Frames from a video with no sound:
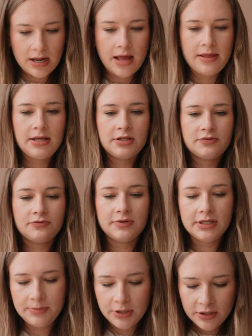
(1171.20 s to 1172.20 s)
I think it's
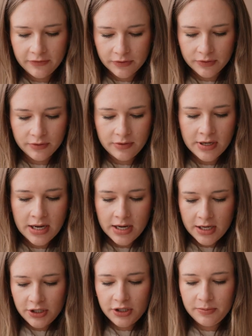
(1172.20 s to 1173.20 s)
really beautiful.
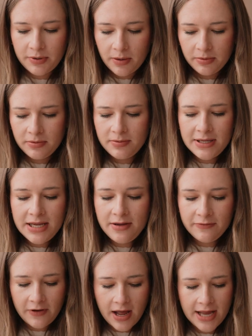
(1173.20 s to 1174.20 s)
You could probably
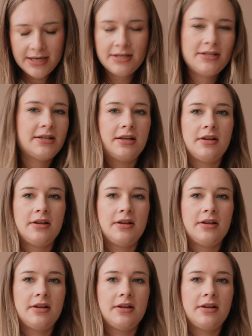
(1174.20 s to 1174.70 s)
find